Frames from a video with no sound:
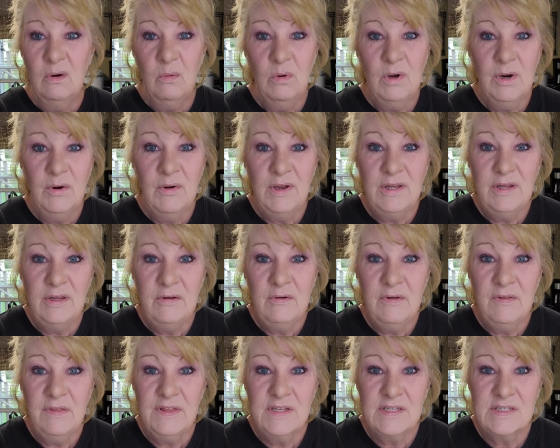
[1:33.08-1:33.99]
what do I do
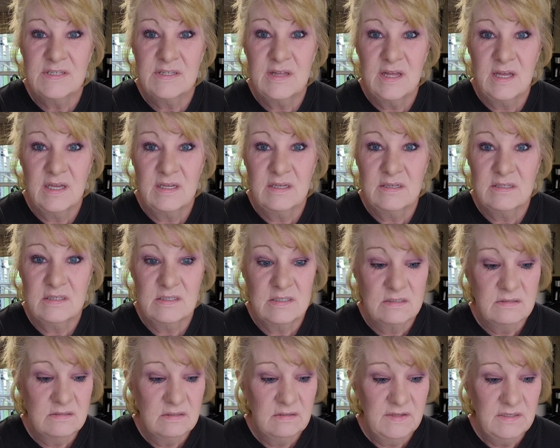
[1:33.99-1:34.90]
with these
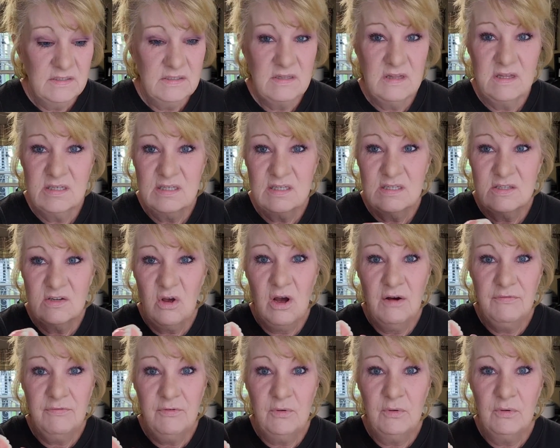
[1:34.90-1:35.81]
things? There's, this is
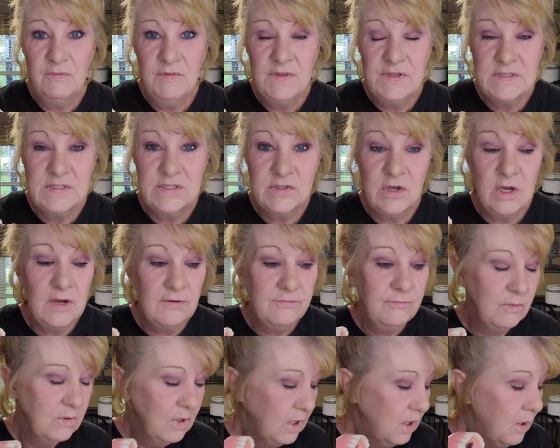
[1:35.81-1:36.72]
awful. This is
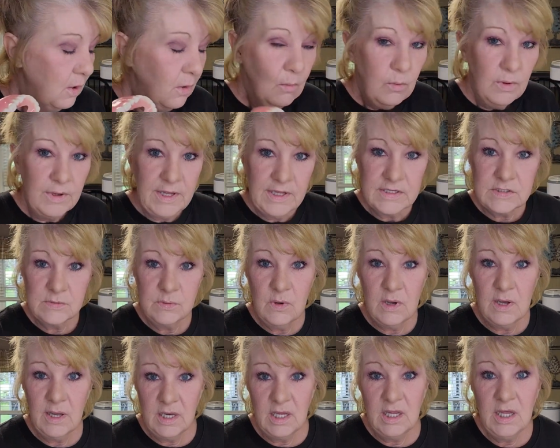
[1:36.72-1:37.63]
awful. Well, guess
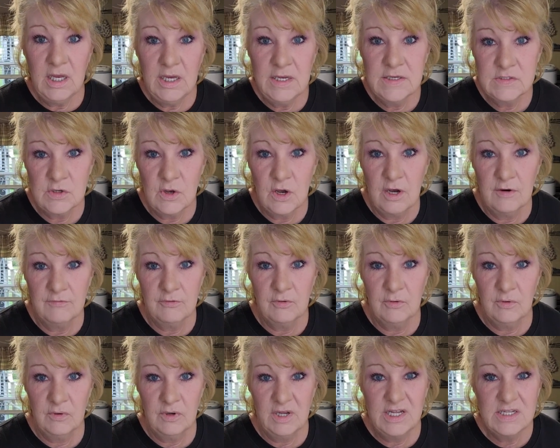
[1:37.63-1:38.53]
what? It is
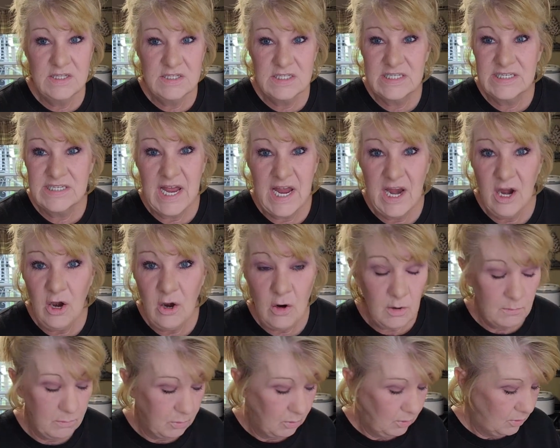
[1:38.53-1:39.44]
awful. It's
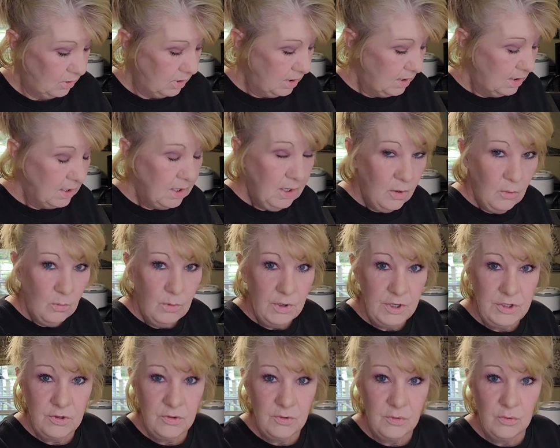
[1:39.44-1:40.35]
terrible.
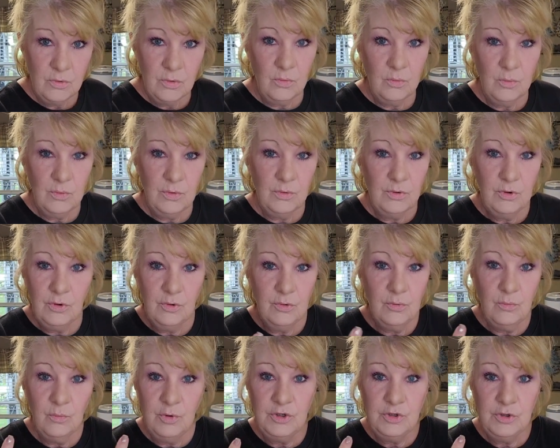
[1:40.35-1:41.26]
When you,
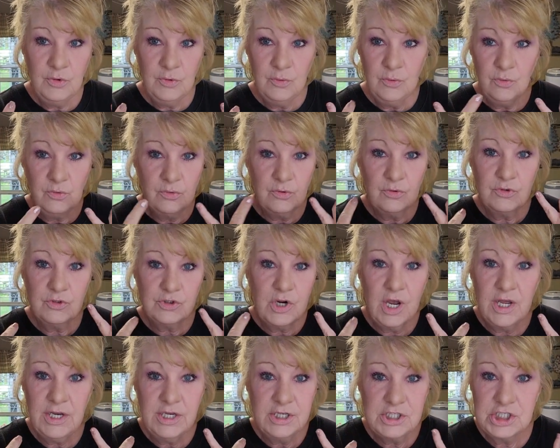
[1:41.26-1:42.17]
when you
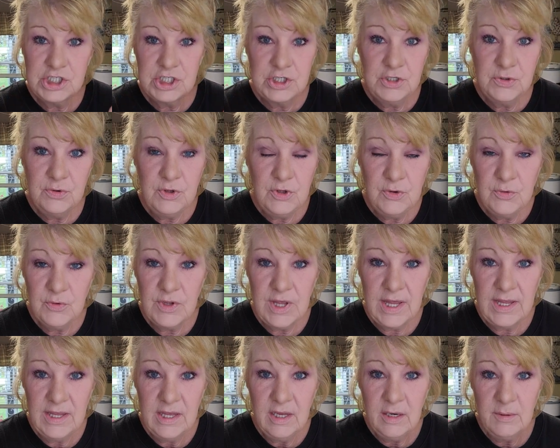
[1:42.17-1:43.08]
try to chew, you
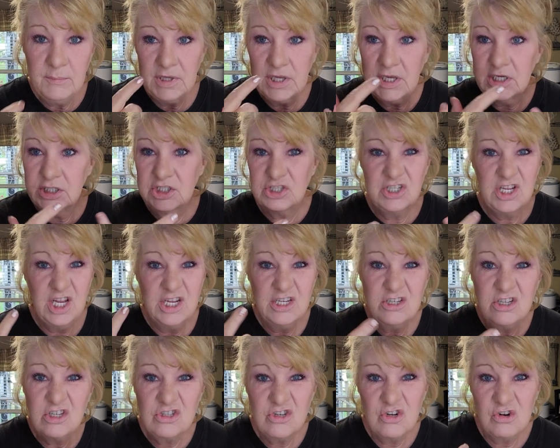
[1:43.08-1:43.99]
can't because your
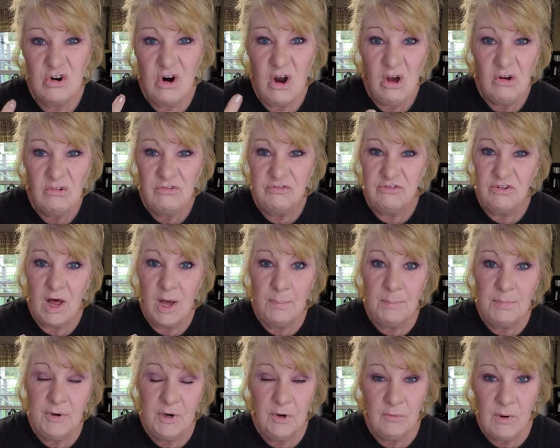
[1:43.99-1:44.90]
dentures are all
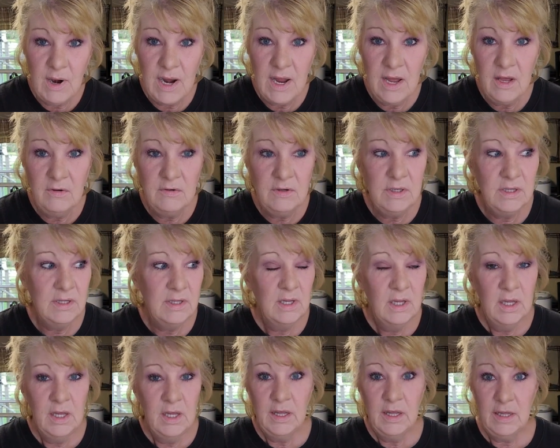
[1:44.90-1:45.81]
flopping around
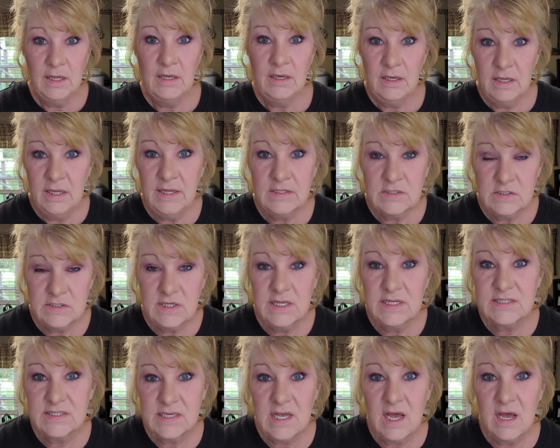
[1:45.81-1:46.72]
and it's,
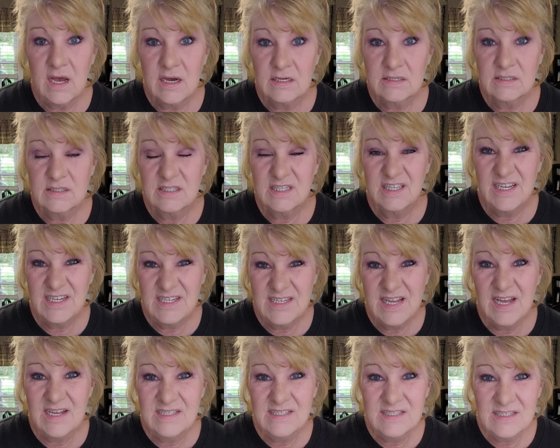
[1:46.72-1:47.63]
it sucks. It
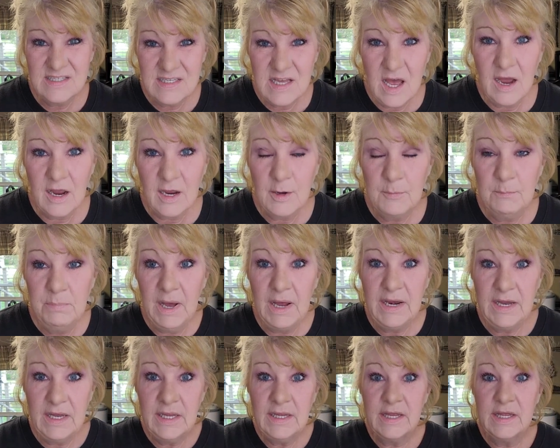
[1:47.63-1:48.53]
does suck,
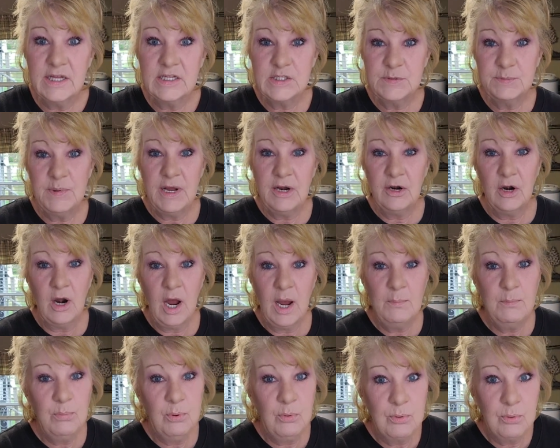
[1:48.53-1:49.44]
but it gets better.
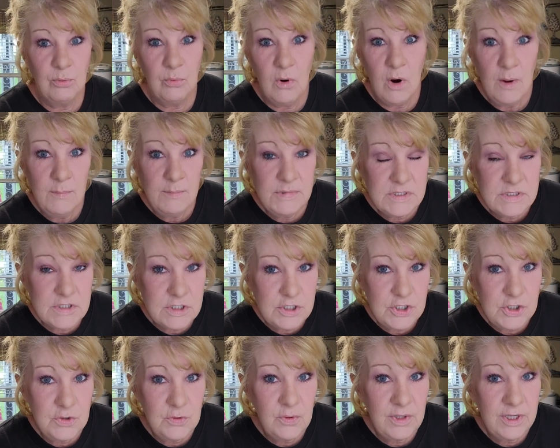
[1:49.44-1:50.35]
I
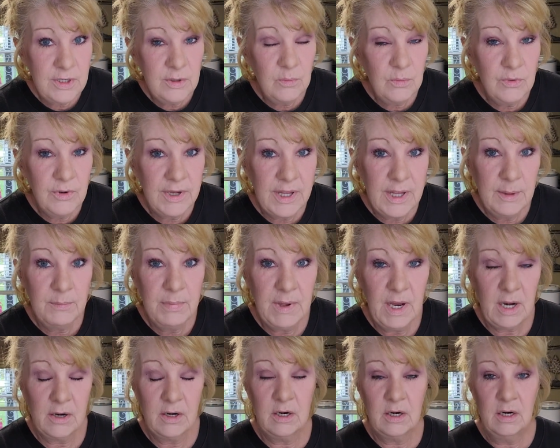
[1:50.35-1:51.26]
promise you it will get
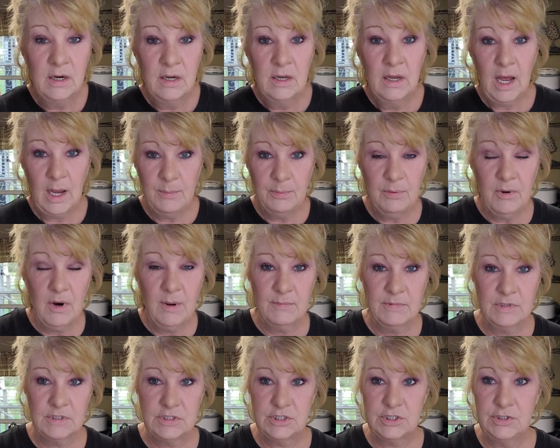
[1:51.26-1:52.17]
better. I
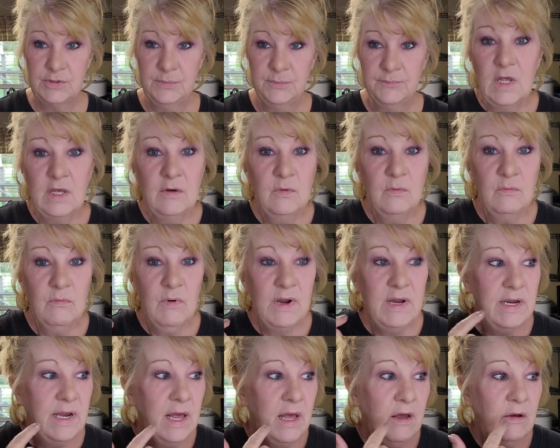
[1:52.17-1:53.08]
promise you. And
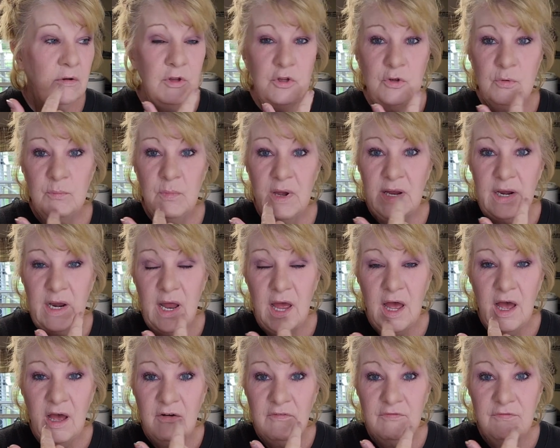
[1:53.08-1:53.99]
right now you might
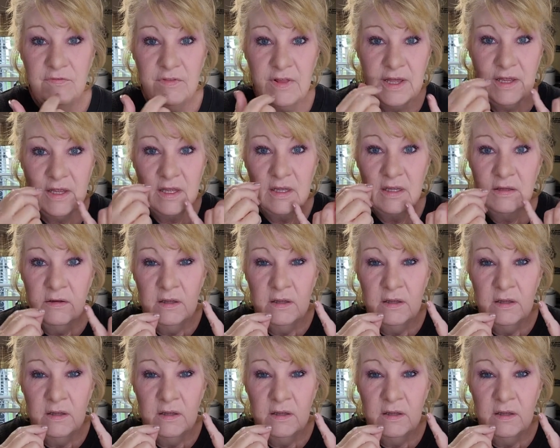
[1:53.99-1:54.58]
have like